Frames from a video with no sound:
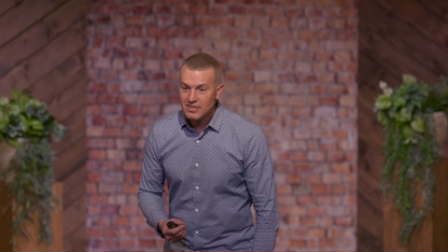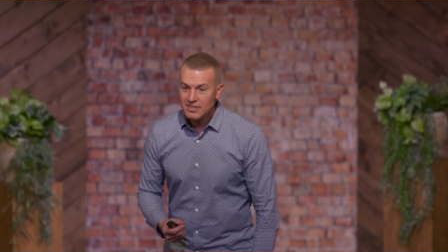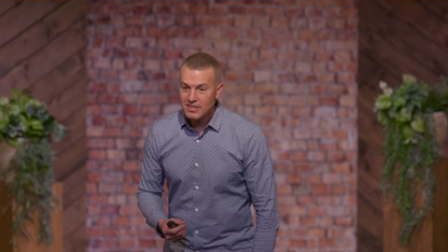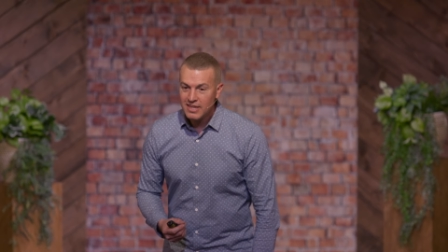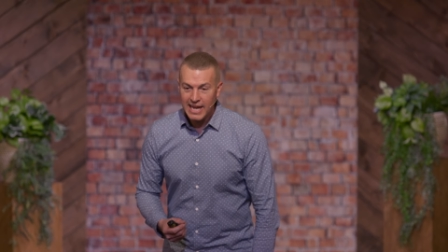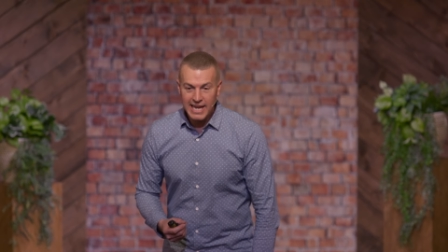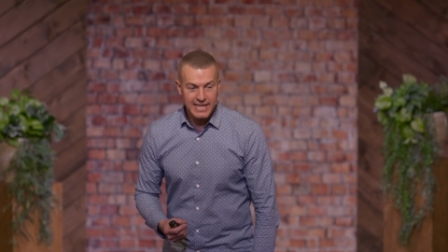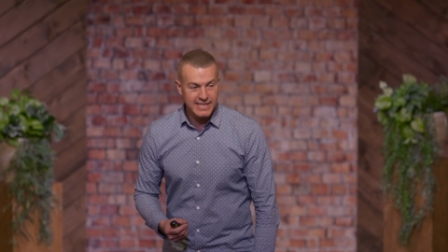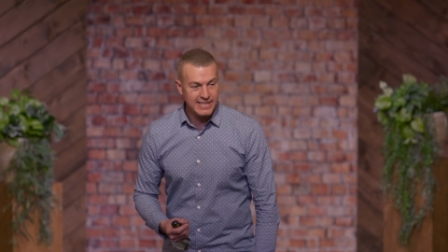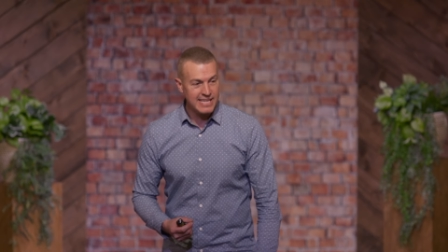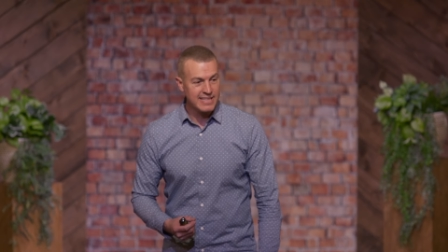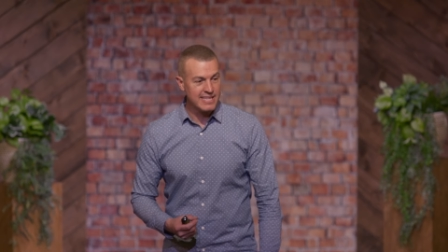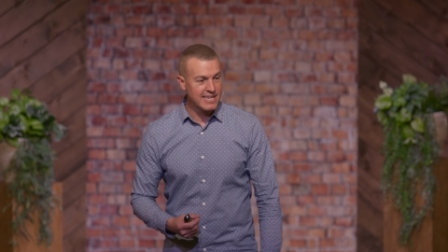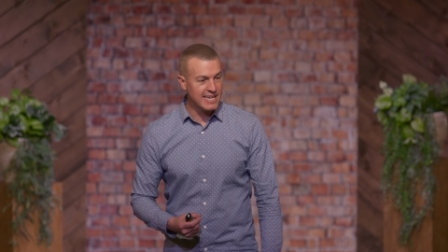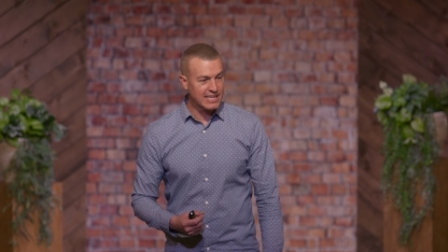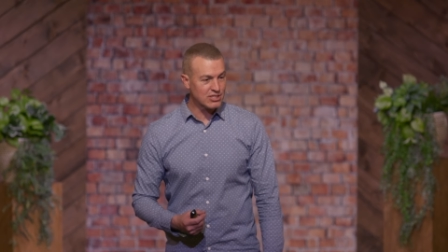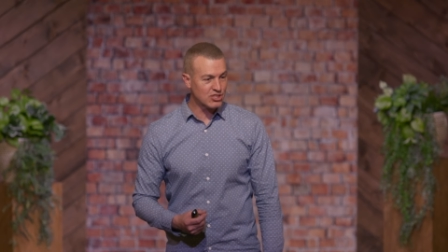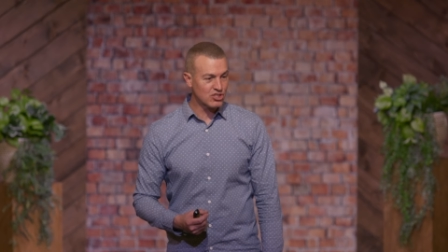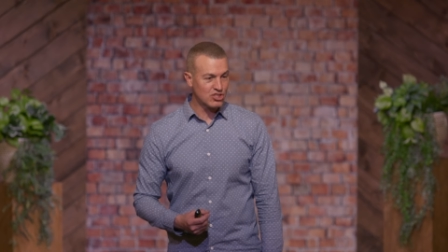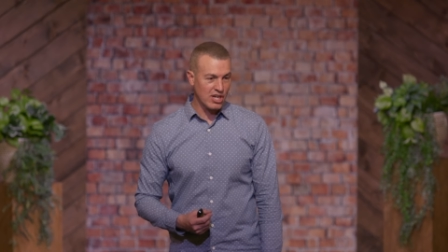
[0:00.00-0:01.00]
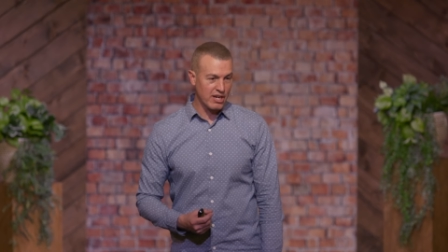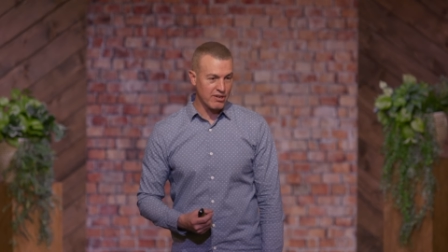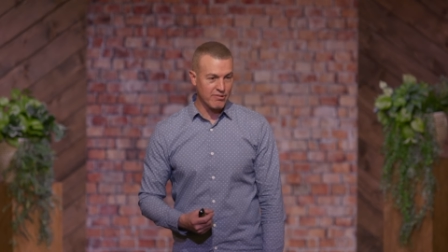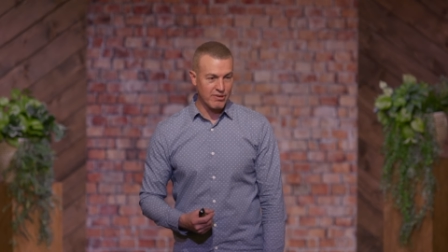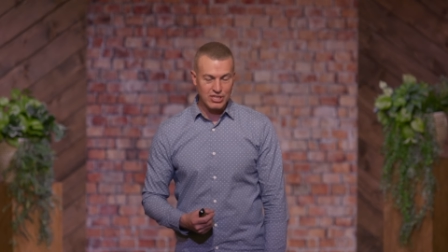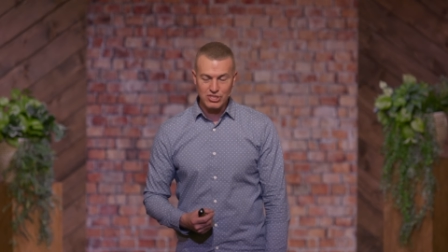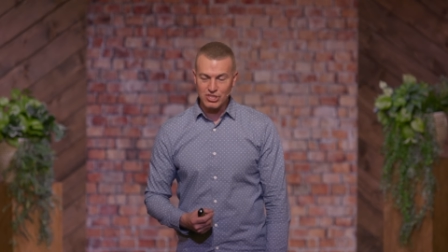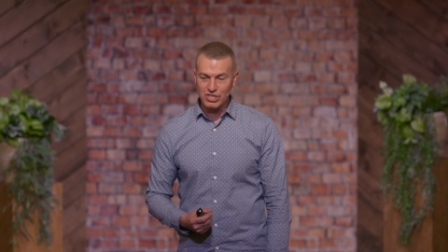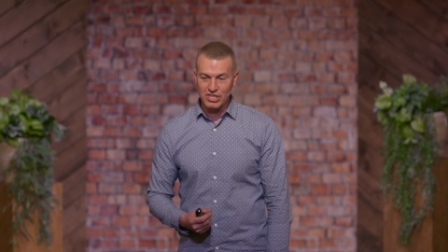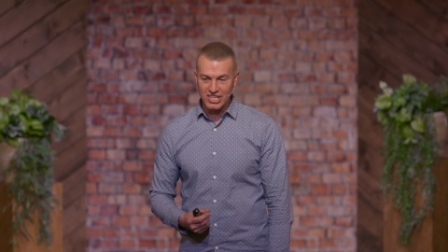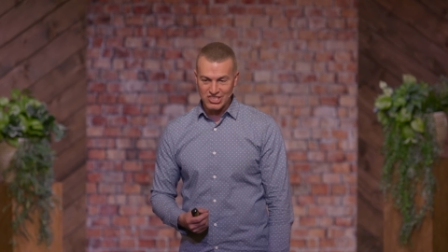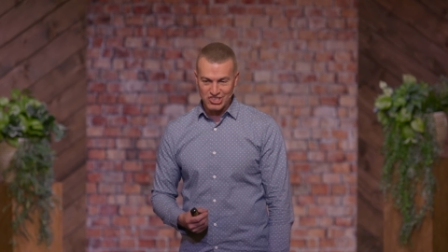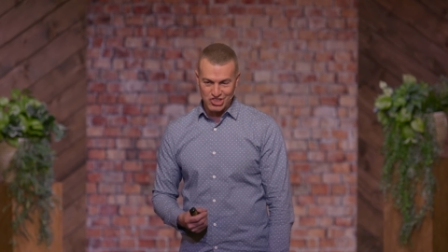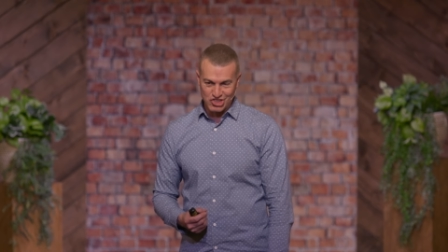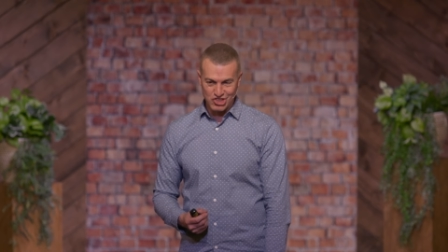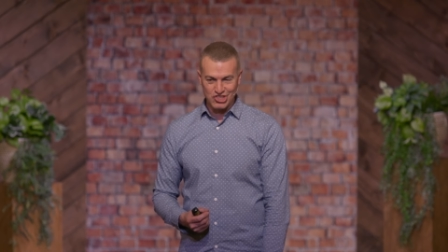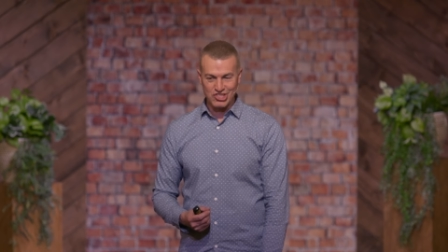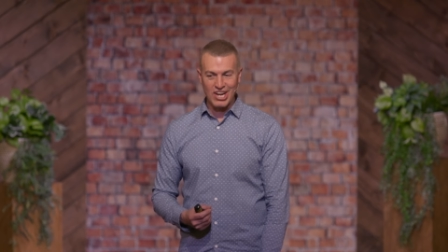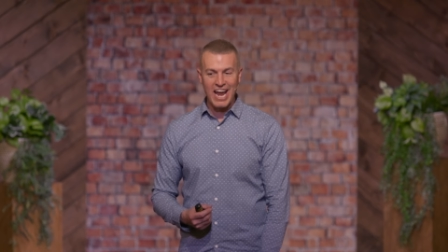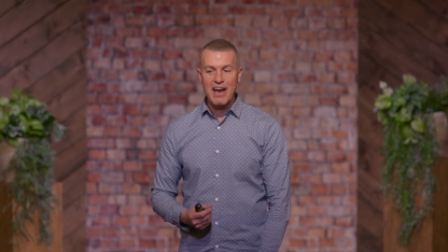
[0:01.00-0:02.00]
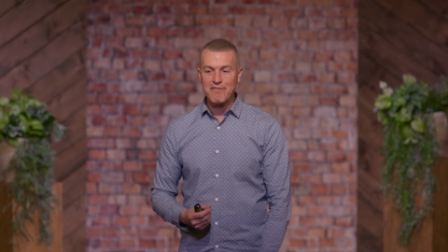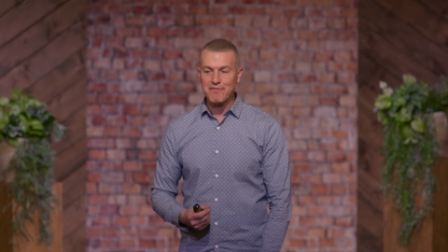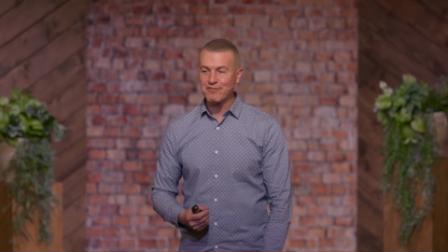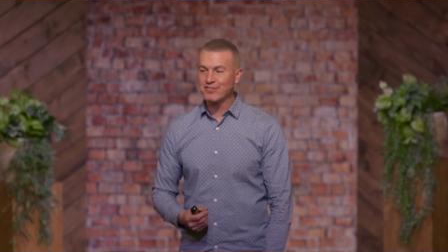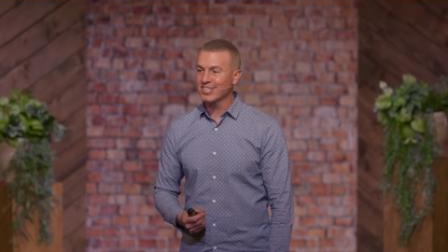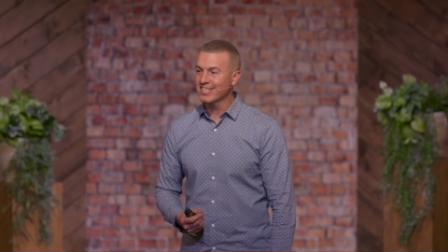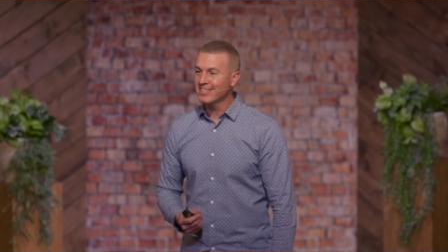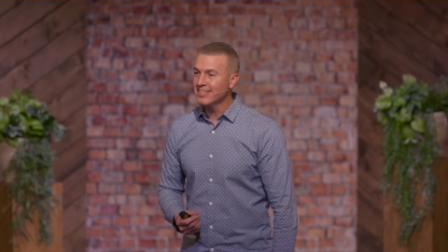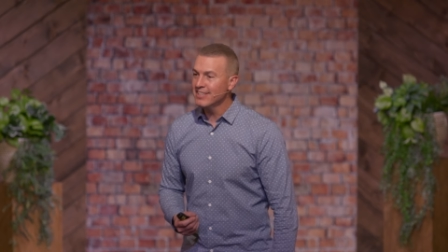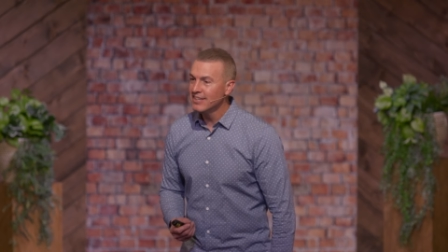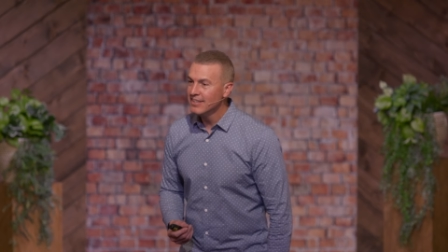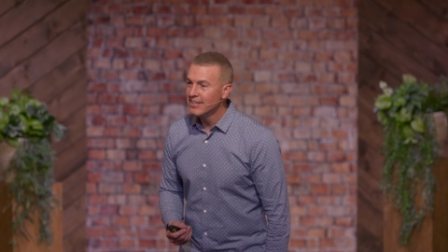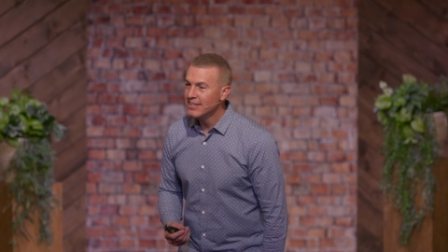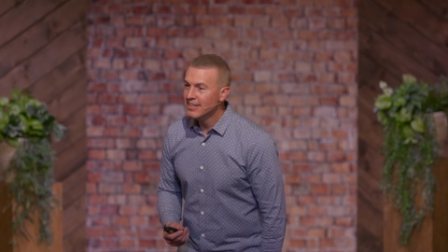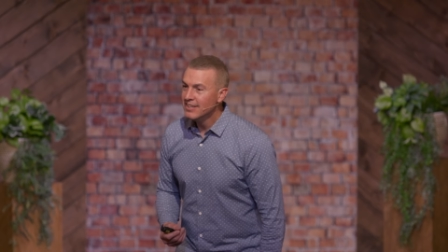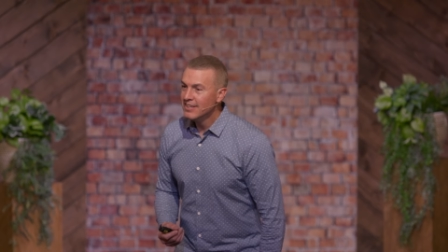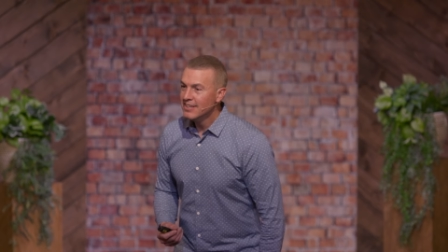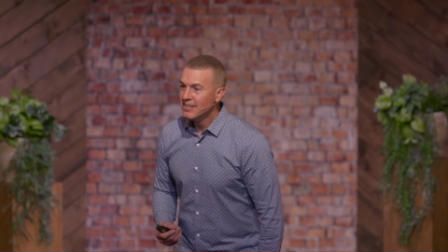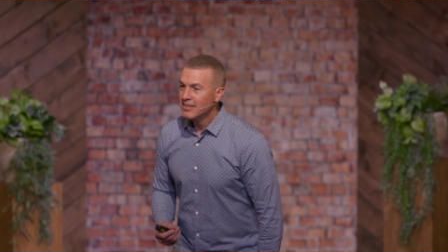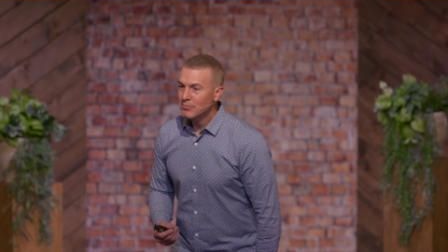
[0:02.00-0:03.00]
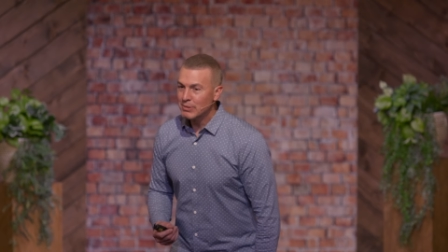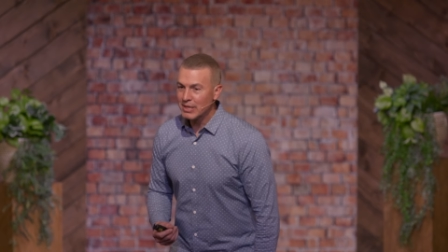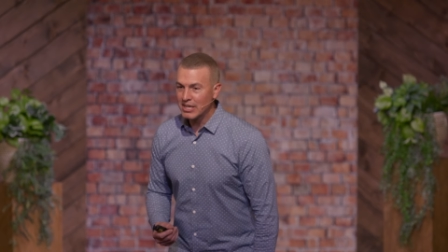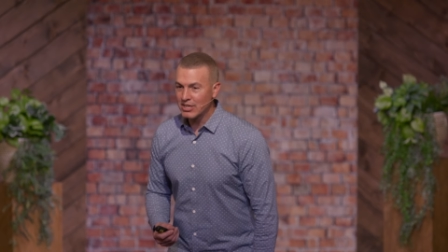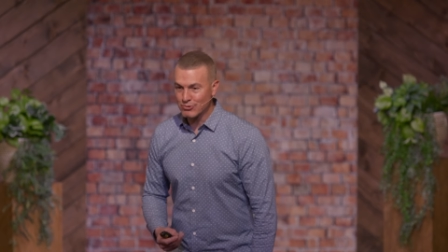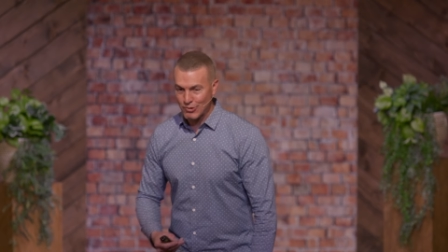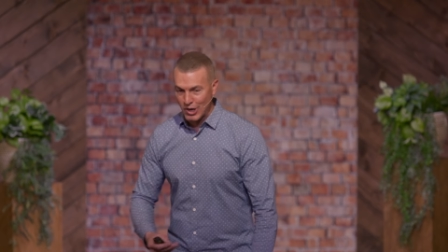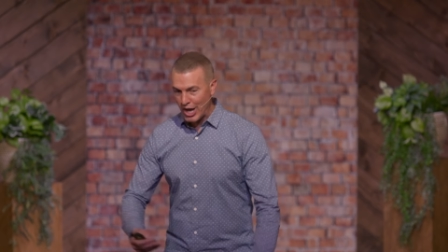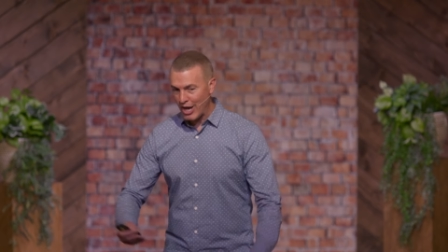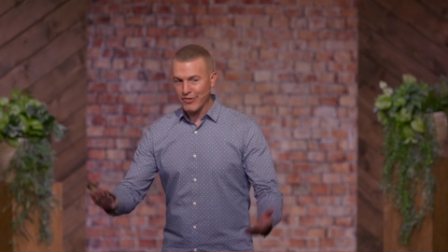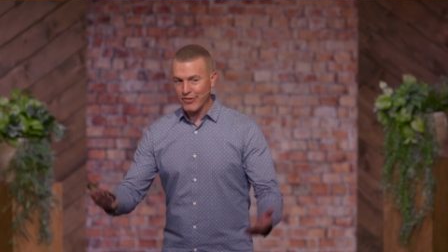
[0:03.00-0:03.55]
and then the next generation gets shafted because, well,